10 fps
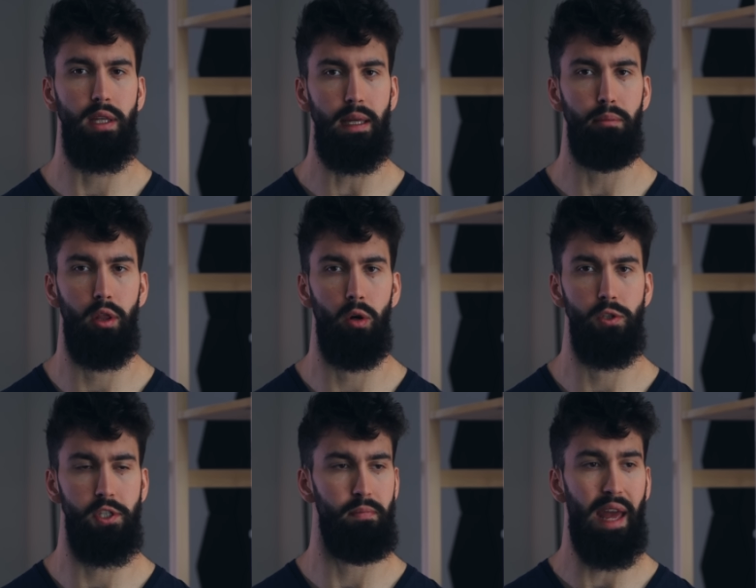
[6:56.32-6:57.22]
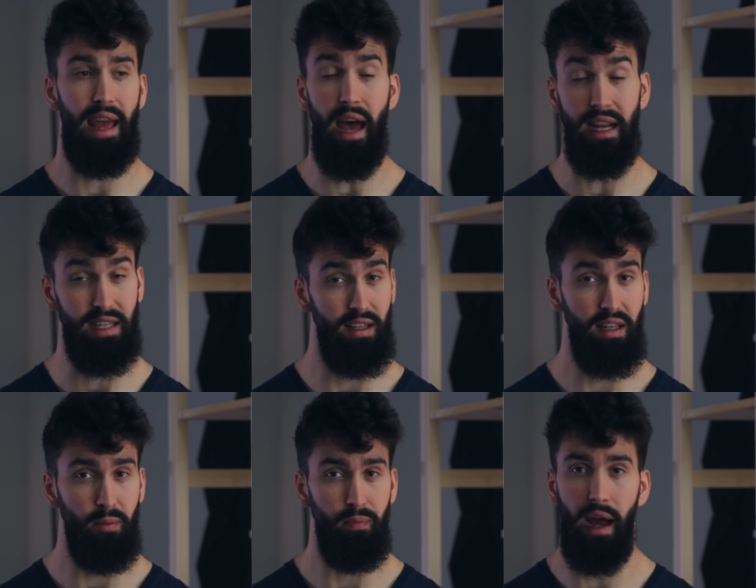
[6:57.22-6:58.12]
to keep those
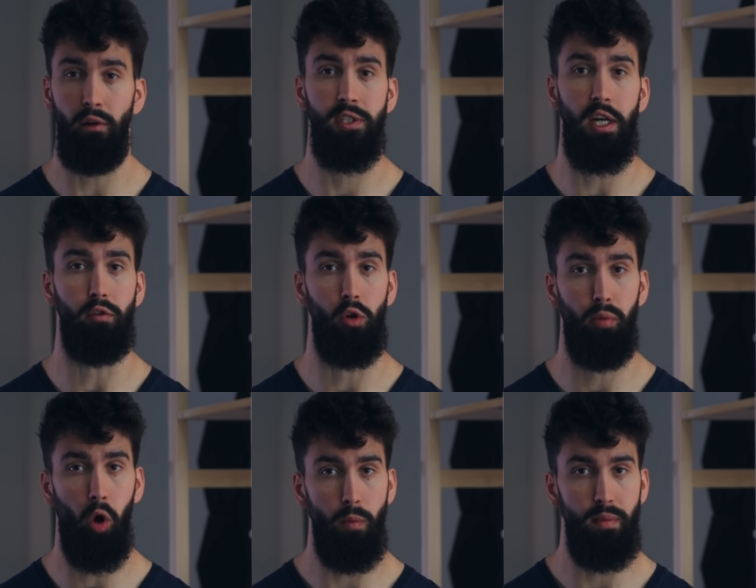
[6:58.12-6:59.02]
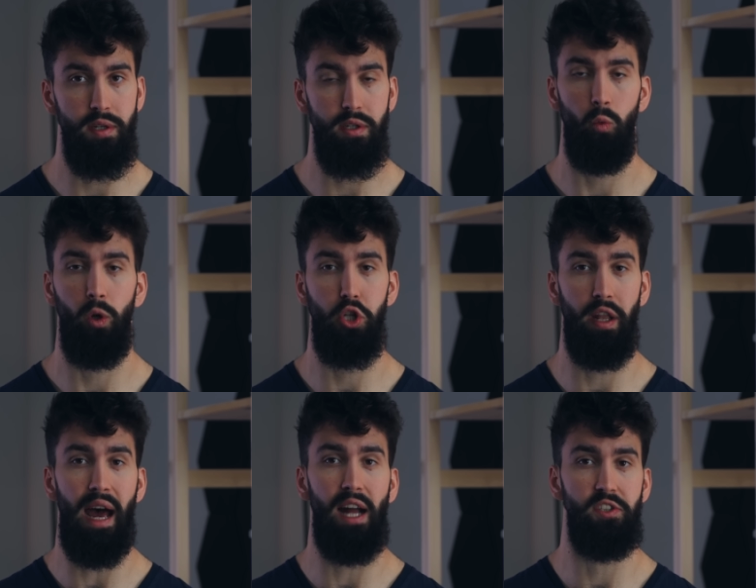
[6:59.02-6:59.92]
ideally outside of your apartment, which
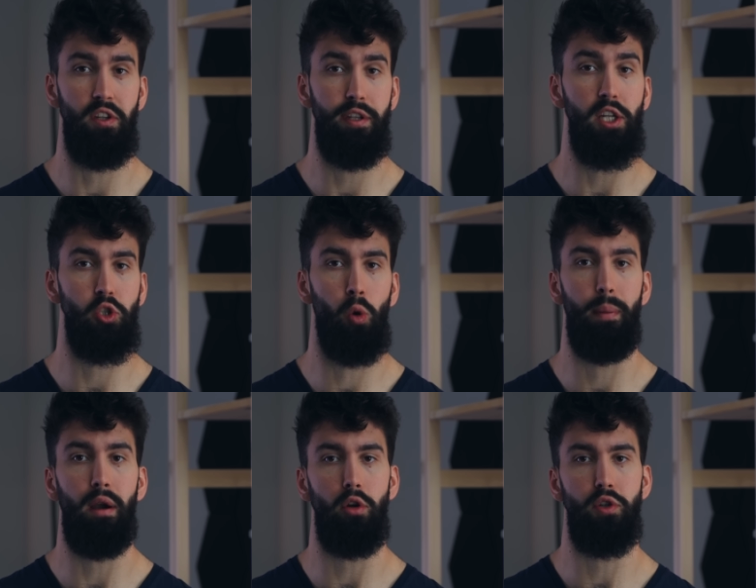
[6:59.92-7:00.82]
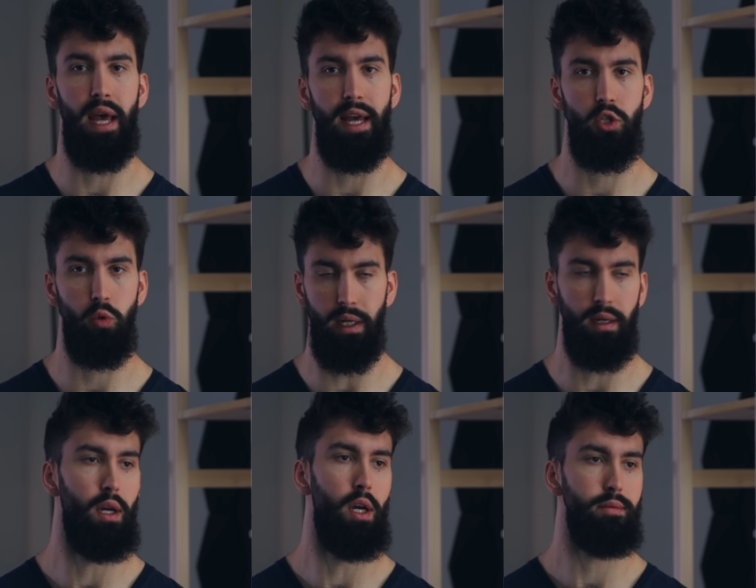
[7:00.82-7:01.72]
then adds an additional barrier to
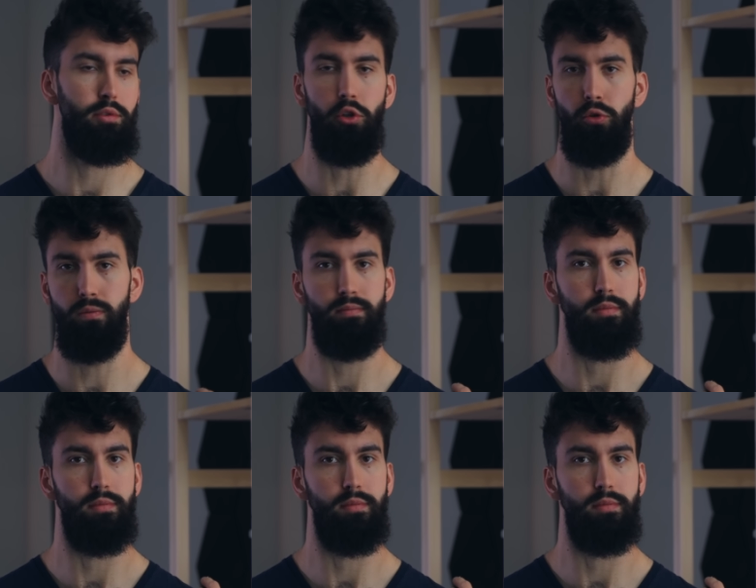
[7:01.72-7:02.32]
entry to